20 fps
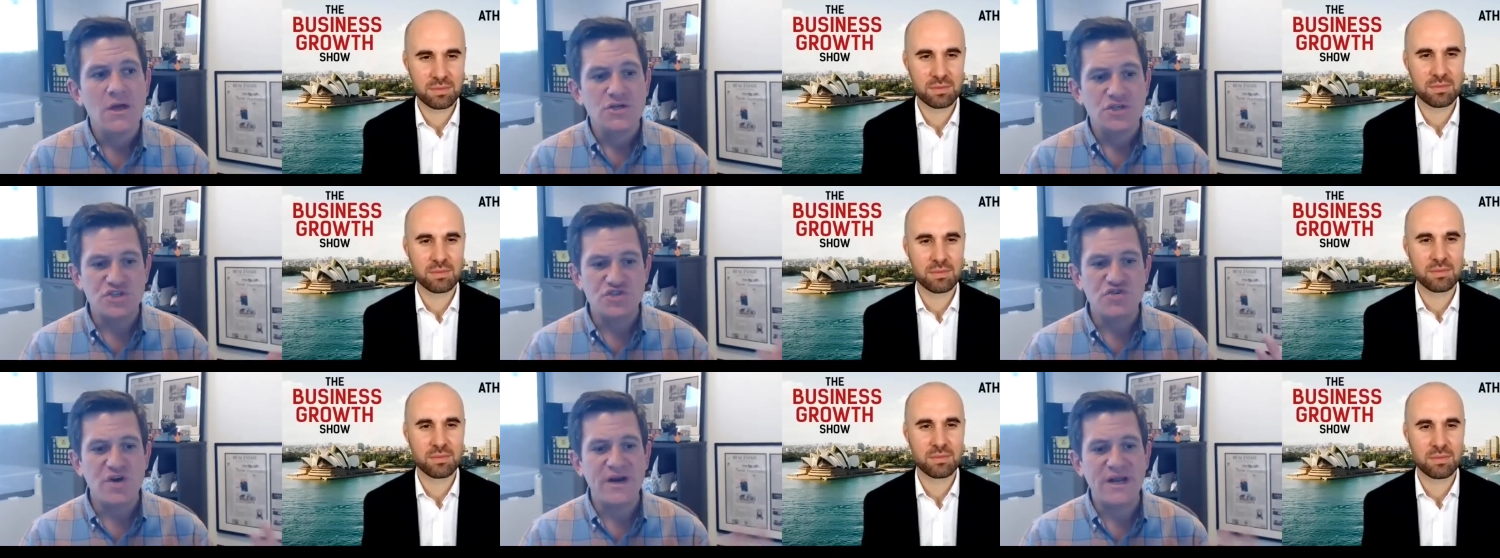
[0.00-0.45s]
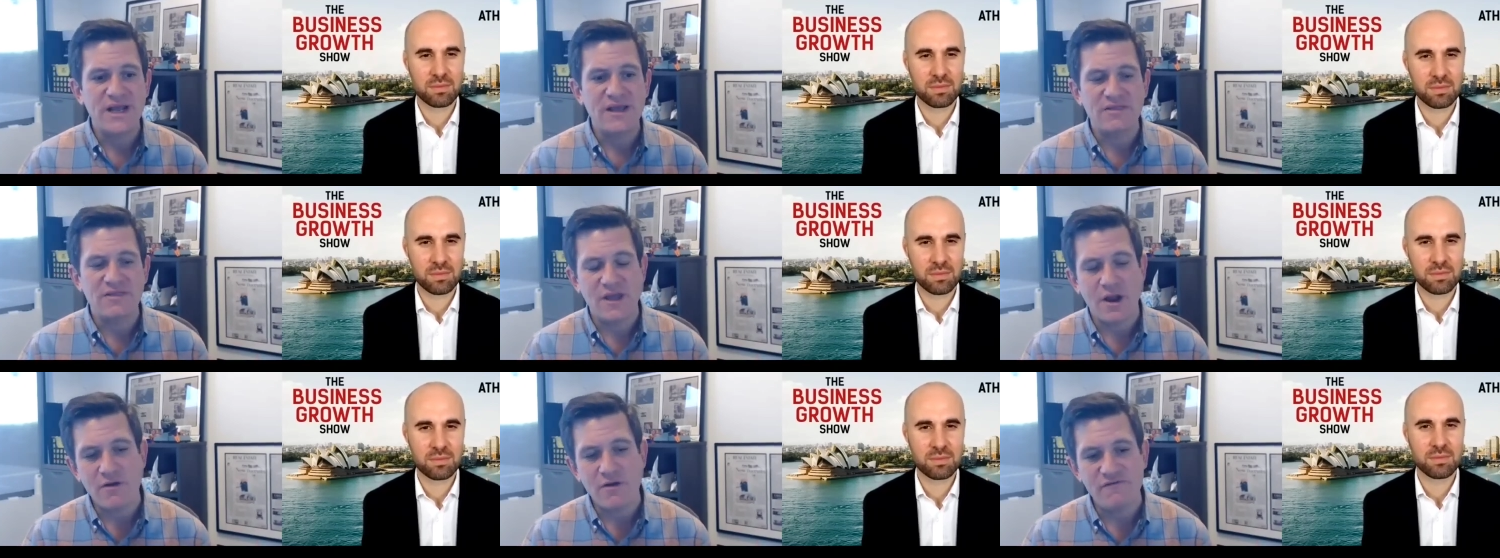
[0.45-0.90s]
Speaker 1: just trying to
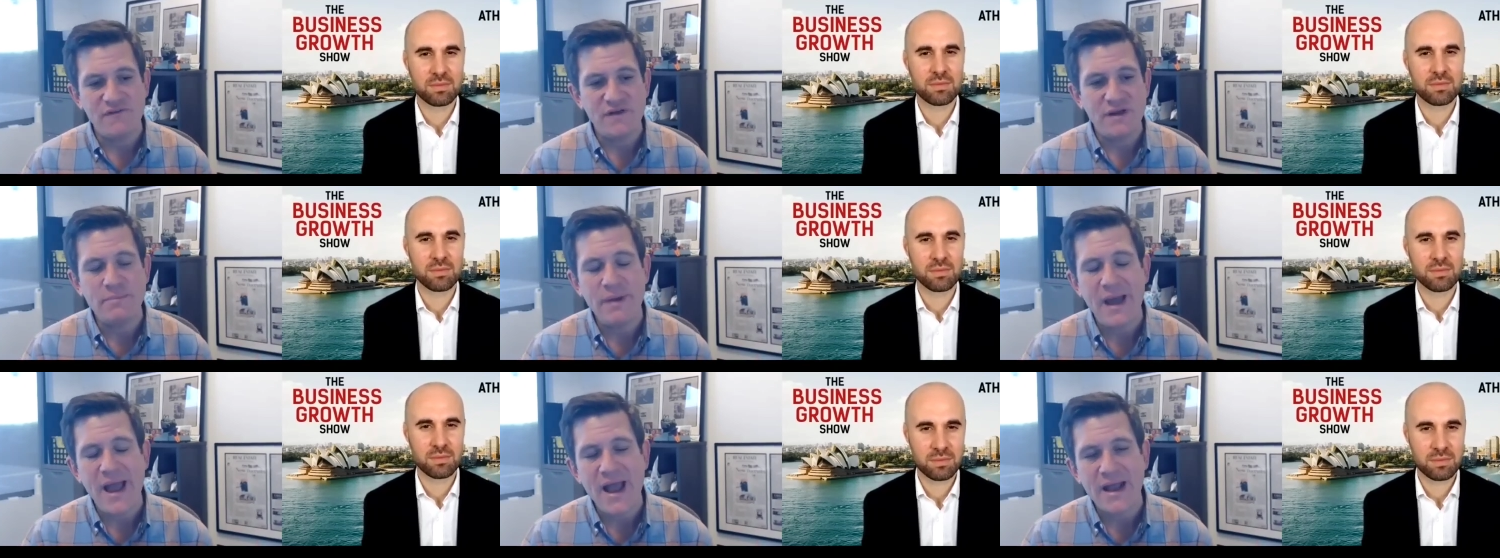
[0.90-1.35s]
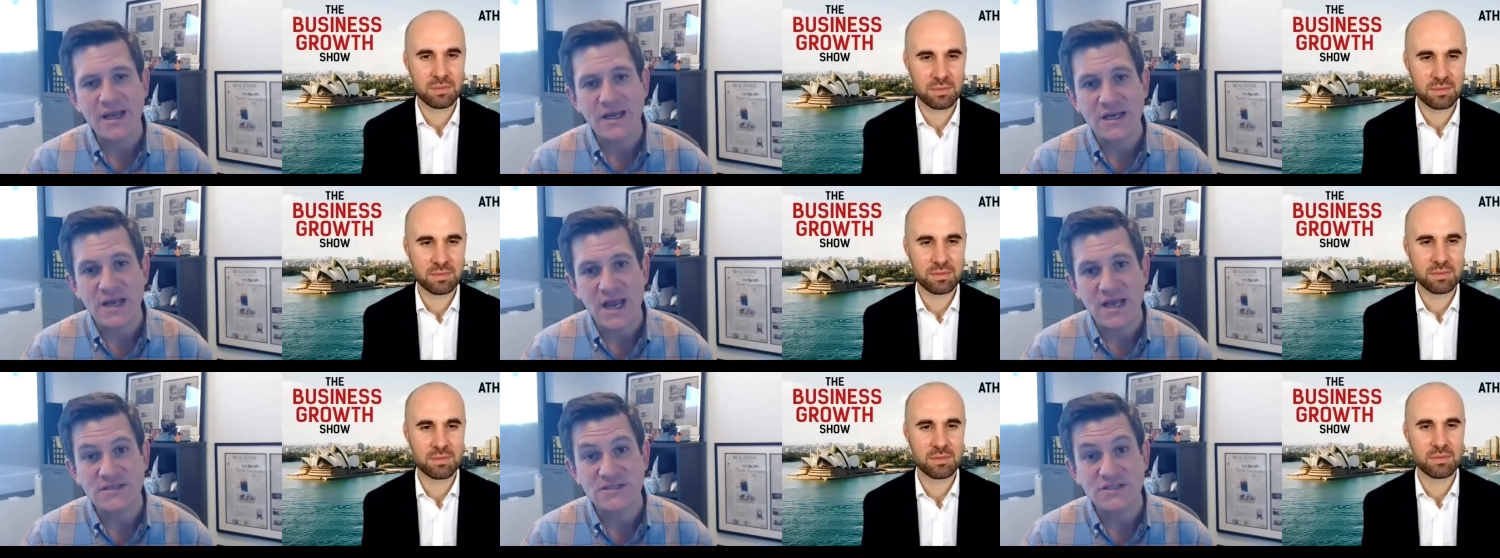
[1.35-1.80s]
get their feedback and,
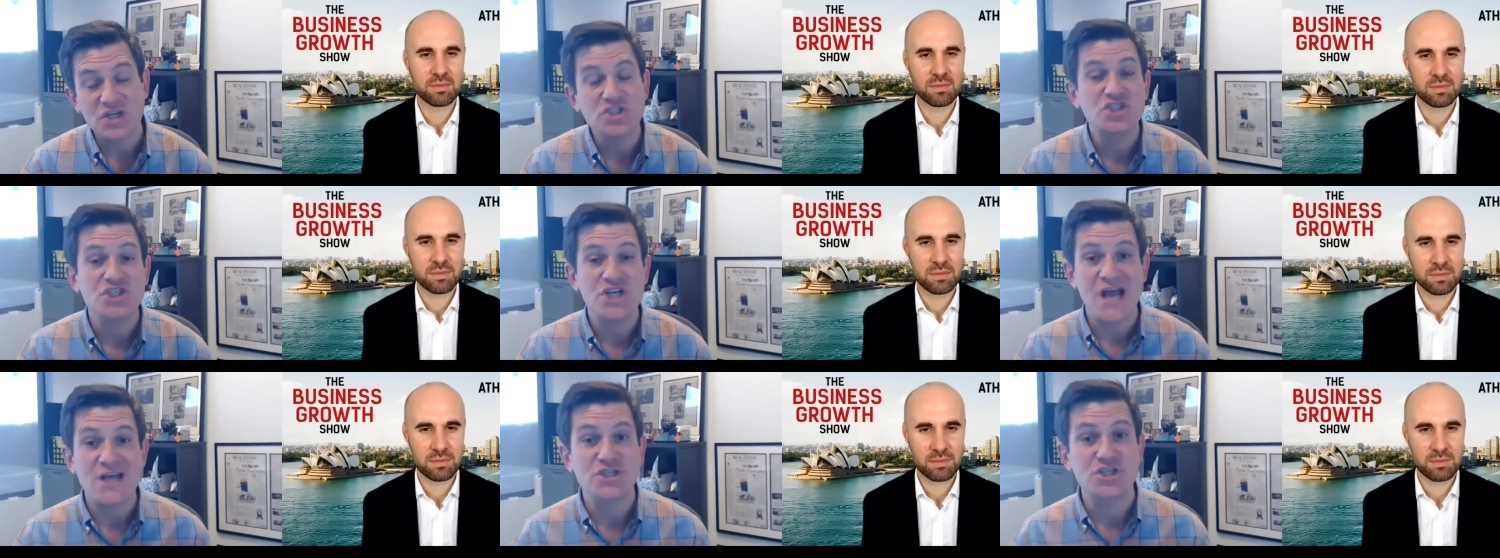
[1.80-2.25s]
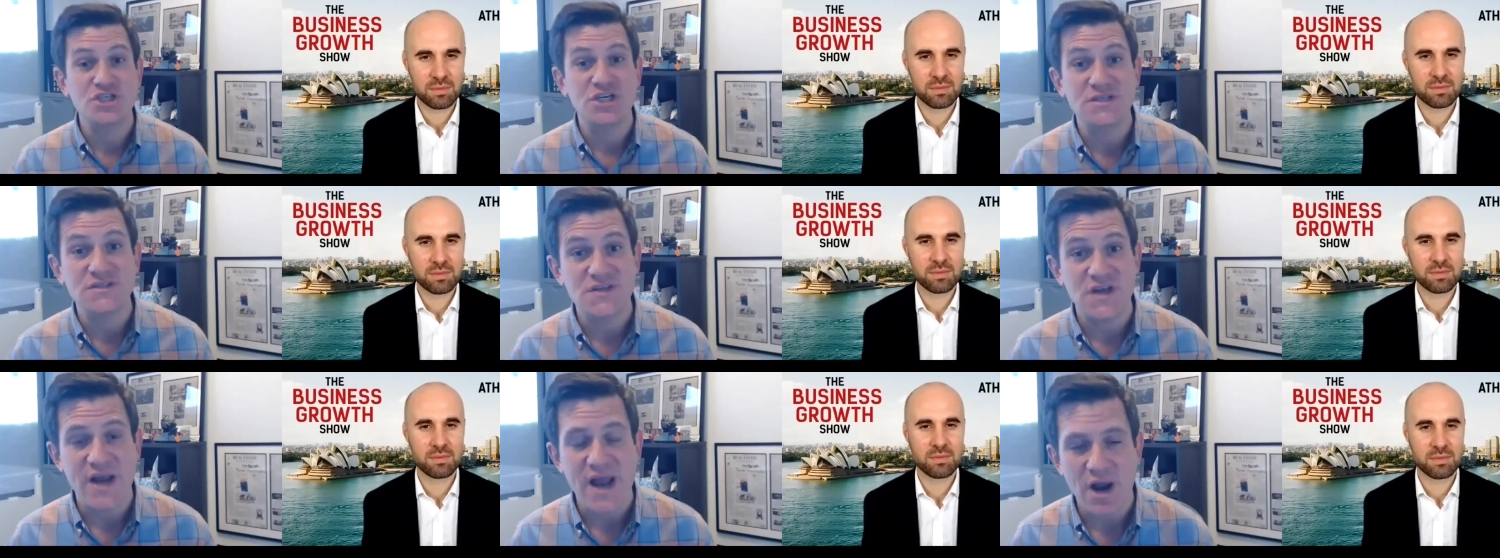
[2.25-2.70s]
and
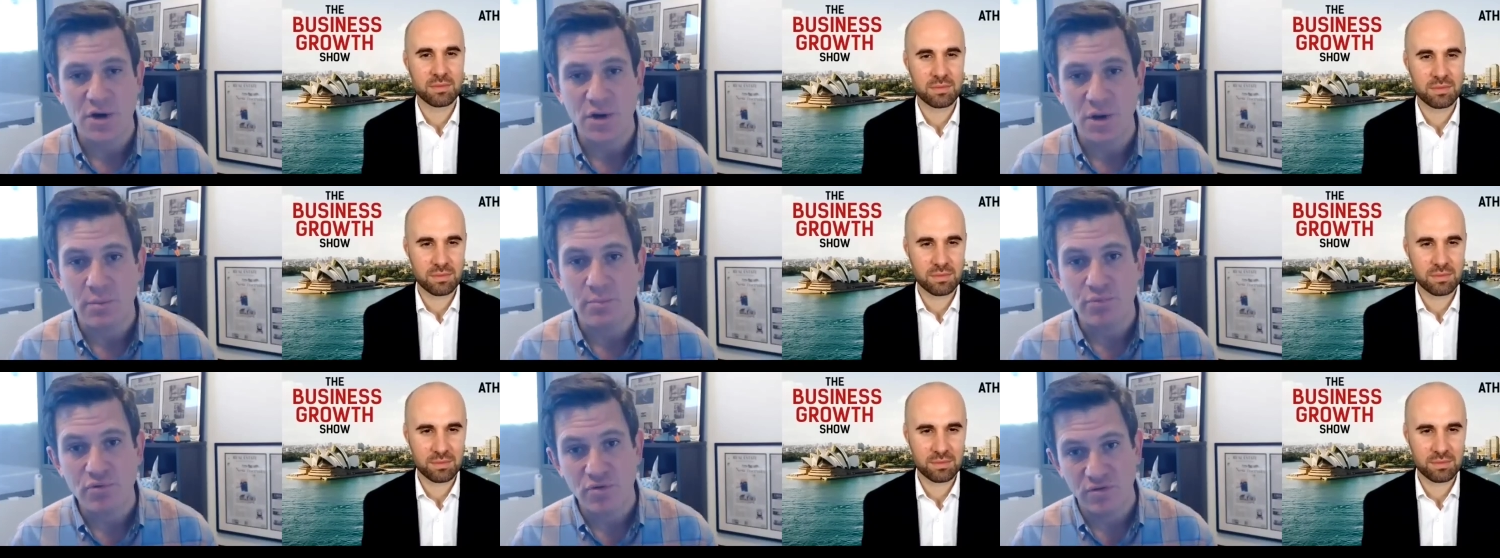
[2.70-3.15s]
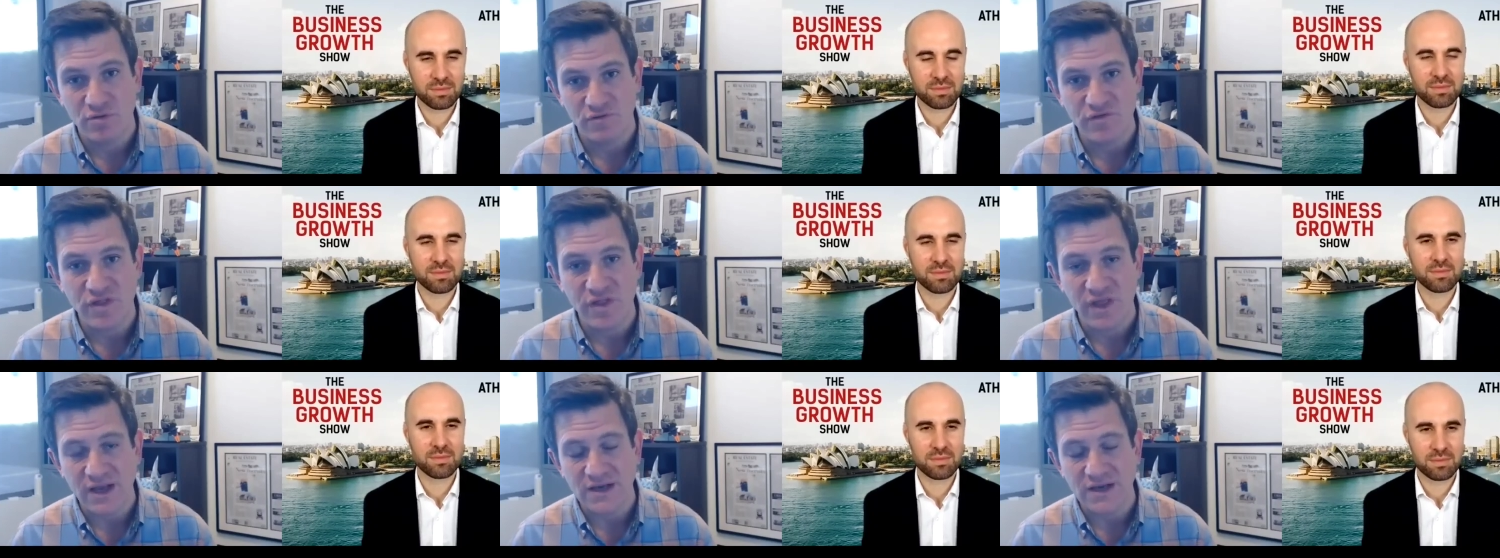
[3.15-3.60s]
suggestions on how to improve
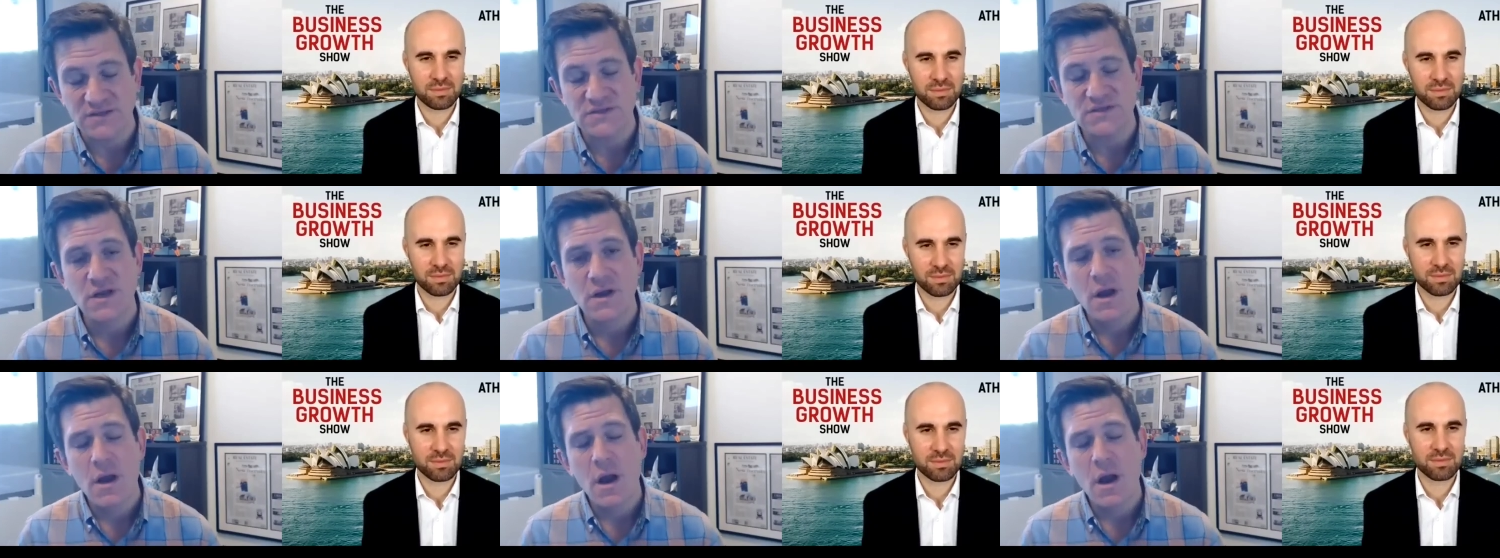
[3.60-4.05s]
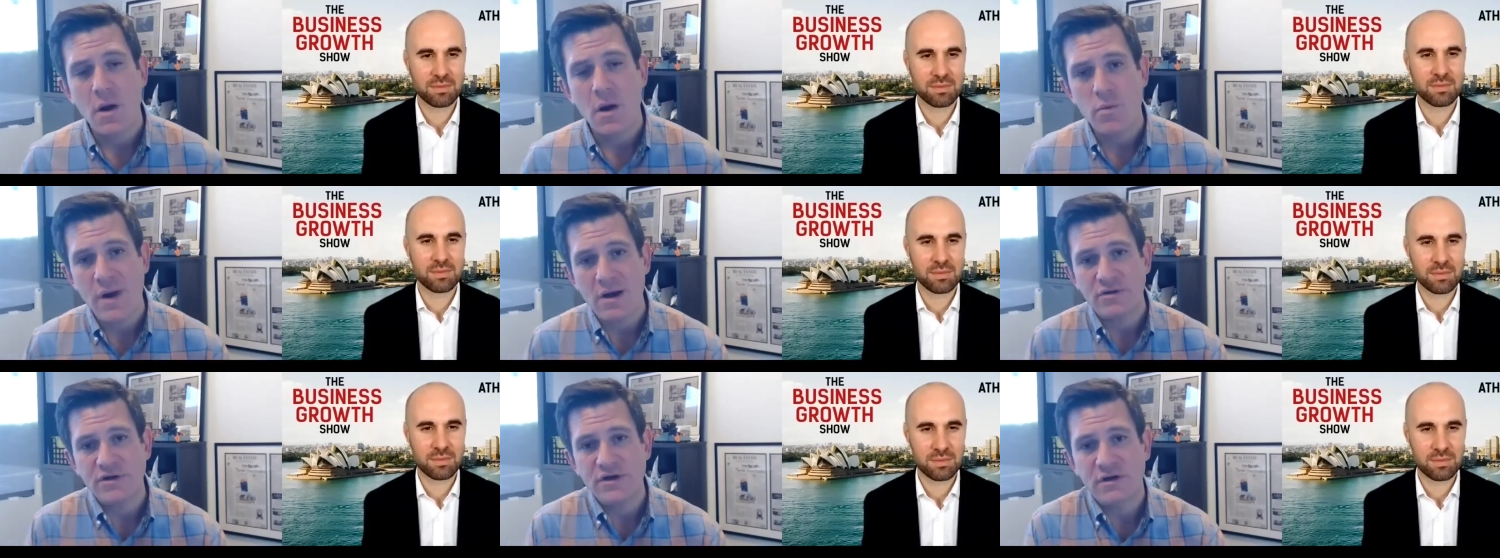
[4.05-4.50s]
things
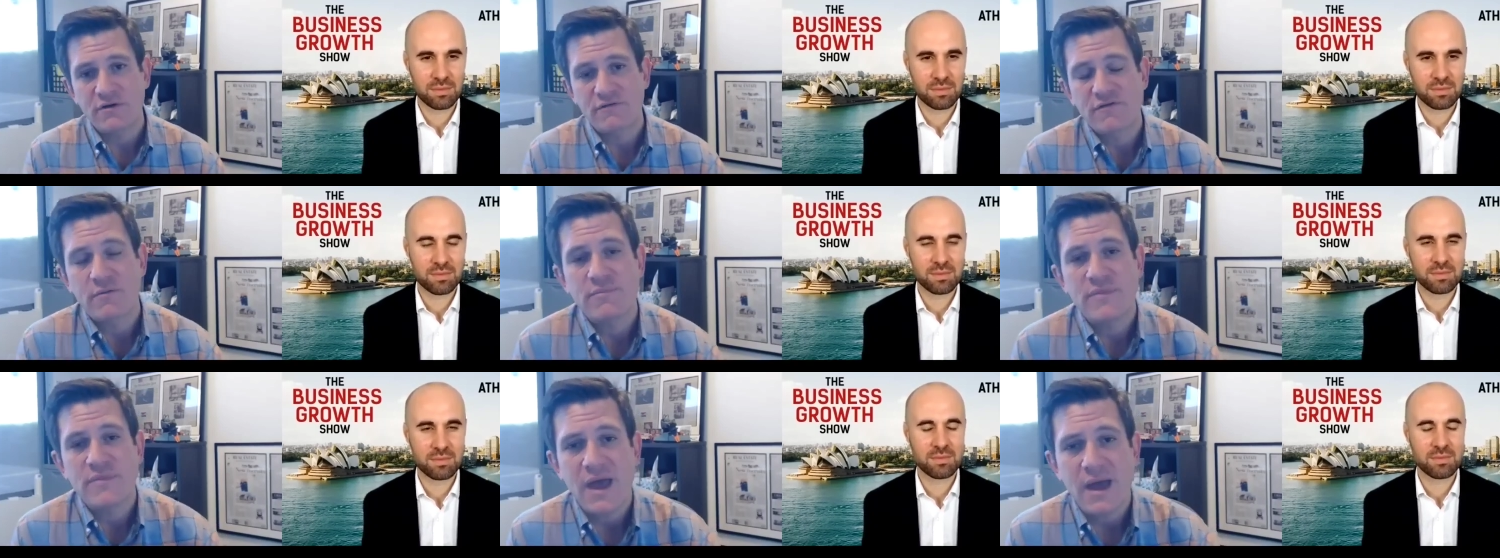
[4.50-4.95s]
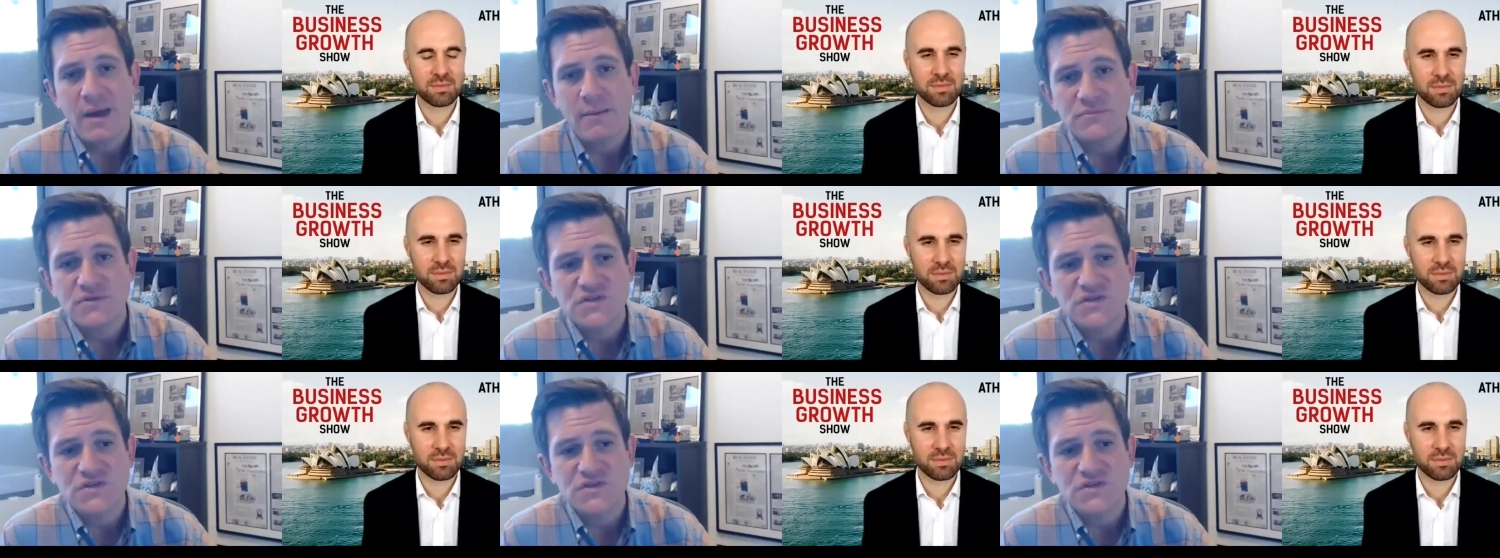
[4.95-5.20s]
around here from them.